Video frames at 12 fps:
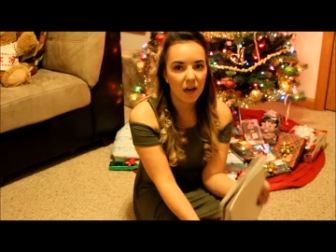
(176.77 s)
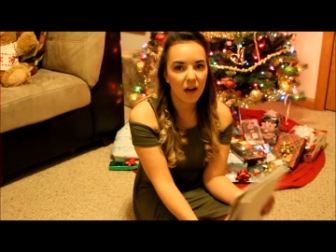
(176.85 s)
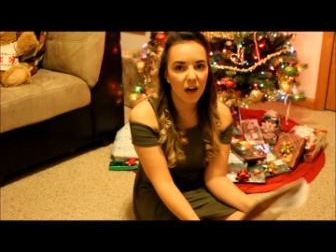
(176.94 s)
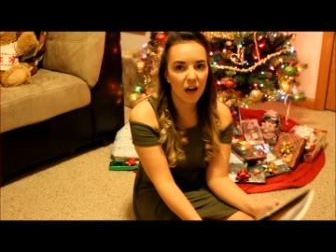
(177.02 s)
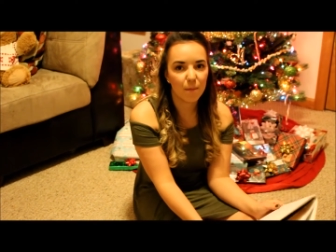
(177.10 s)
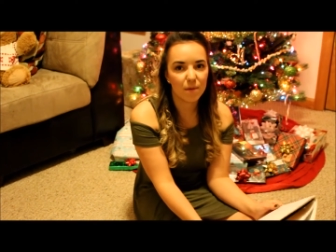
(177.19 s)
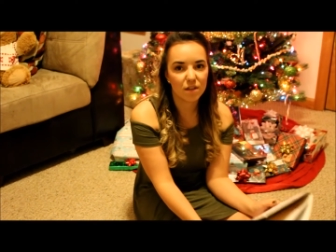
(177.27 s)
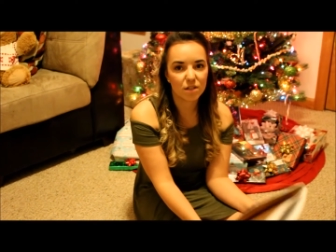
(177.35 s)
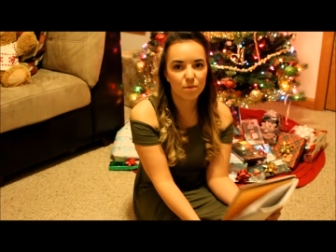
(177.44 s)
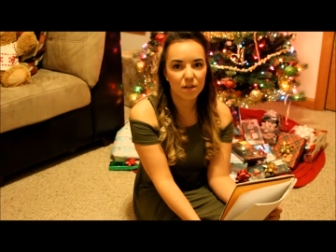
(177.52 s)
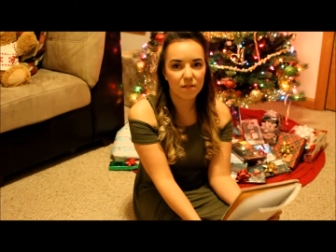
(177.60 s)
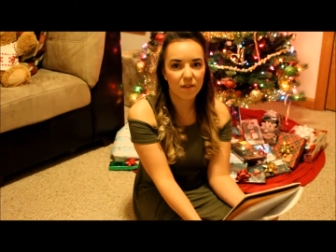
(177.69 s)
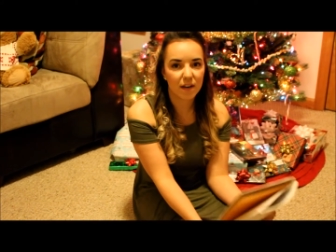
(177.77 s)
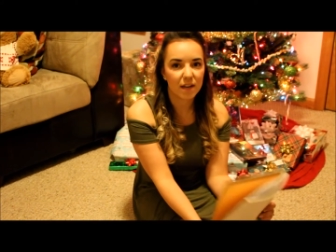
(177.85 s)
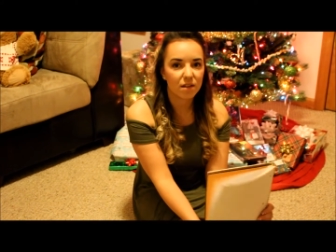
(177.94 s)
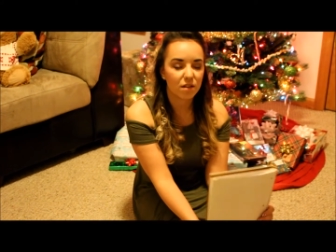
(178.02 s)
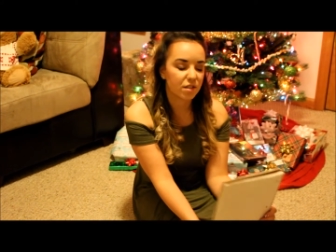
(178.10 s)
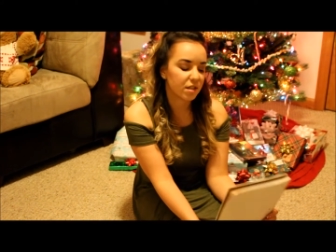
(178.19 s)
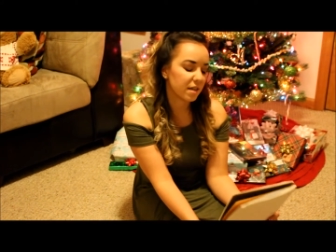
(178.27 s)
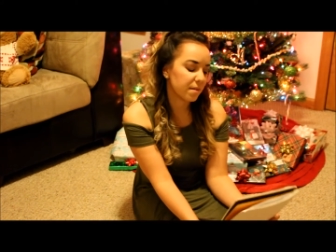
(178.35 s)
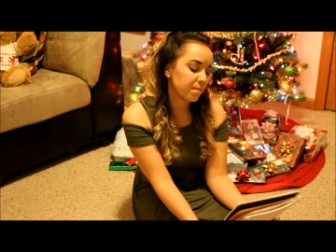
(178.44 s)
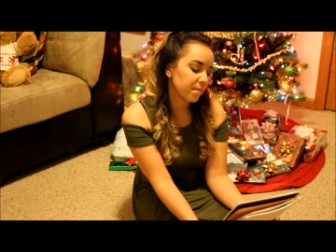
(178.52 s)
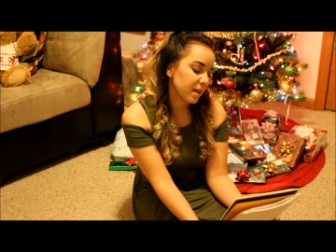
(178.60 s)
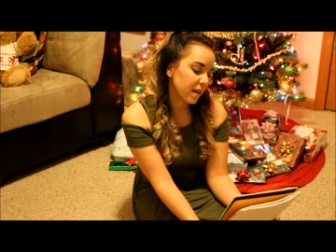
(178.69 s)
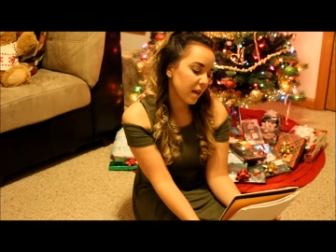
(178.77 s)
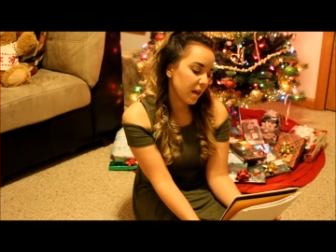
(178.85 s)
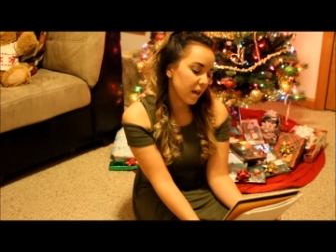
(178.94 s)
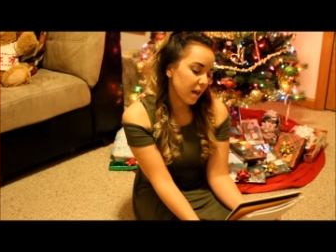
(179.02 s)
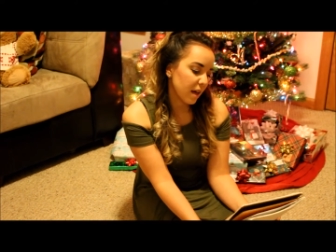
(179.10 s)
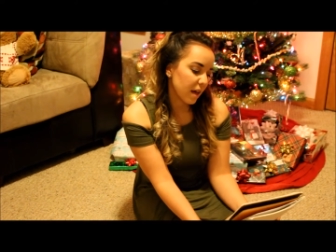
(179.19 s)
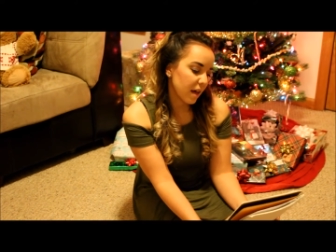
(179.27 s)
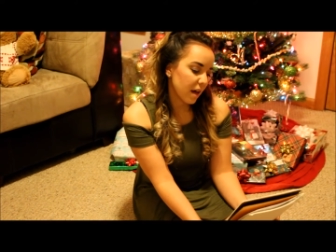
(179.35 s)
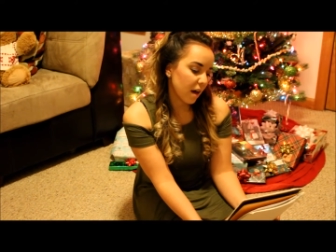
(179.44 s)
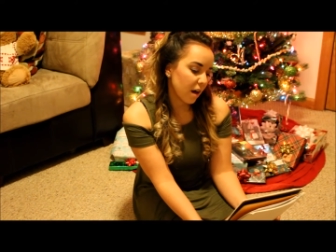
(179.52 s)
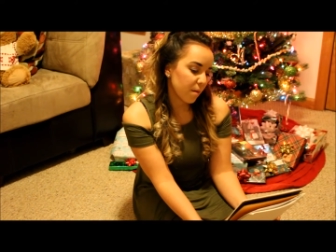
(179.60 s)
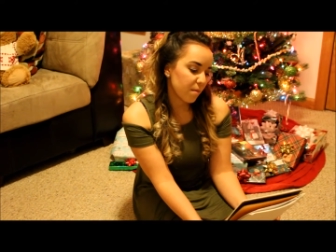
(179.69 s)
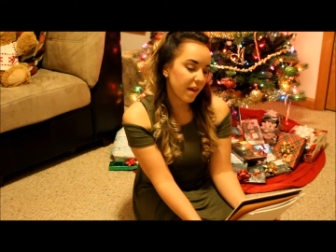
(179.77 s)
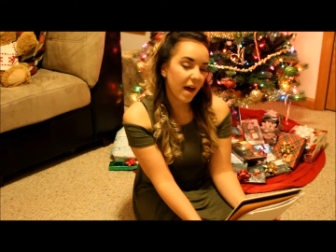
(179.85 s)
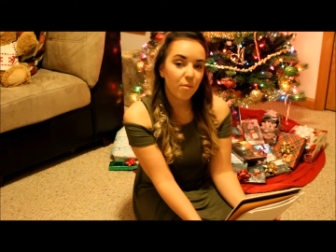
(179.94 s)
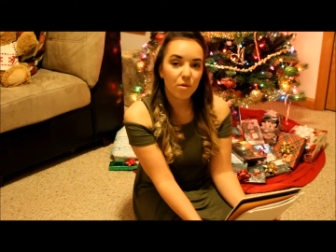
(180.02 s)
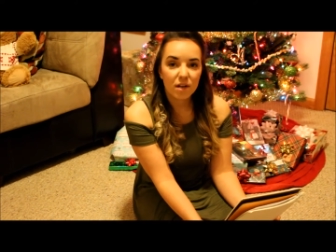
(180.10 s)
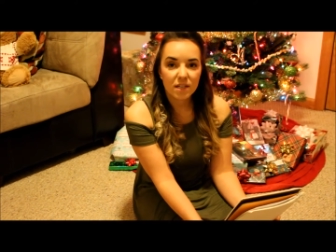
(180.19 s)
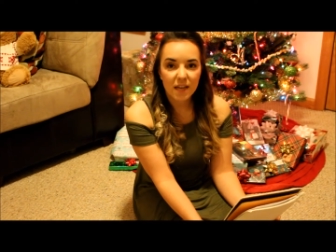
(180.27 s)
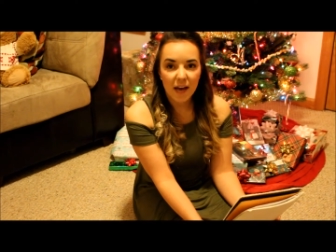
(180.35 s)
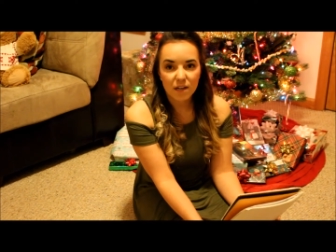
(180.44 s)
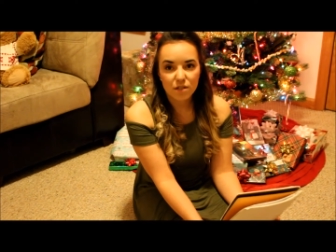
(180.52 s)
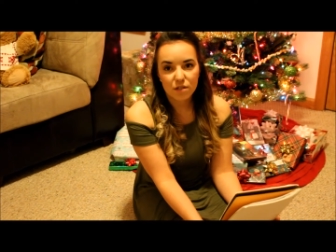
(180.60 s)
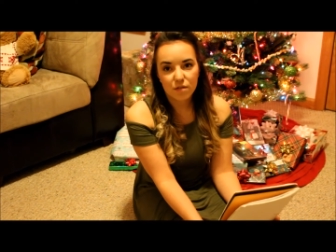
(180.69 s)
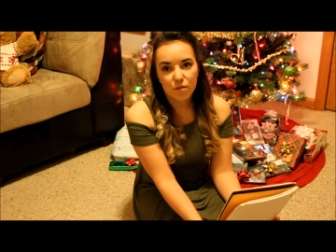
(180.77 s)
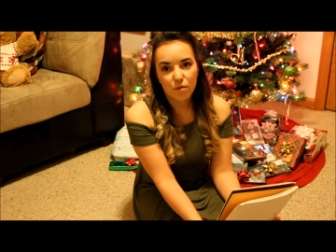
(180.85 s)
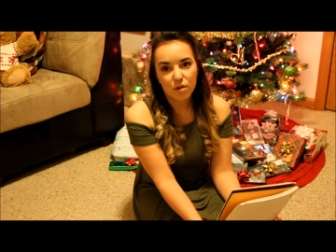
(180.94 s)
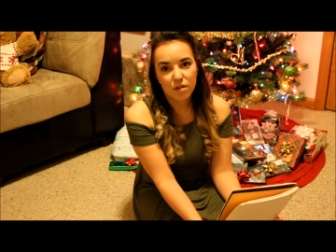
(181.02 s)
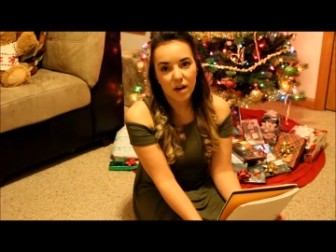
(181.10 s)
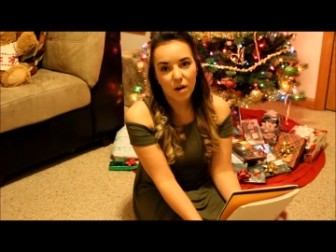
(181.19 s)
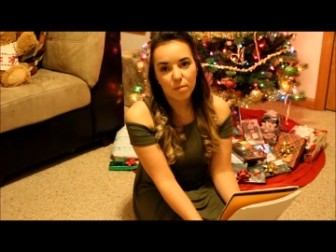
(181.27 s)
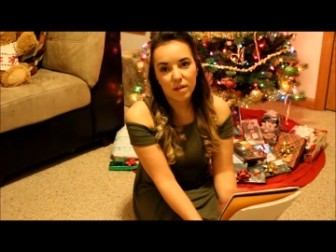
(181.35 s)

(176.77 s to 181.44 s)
um, it looks pretty funny it looks good um, that one is actually for, I'll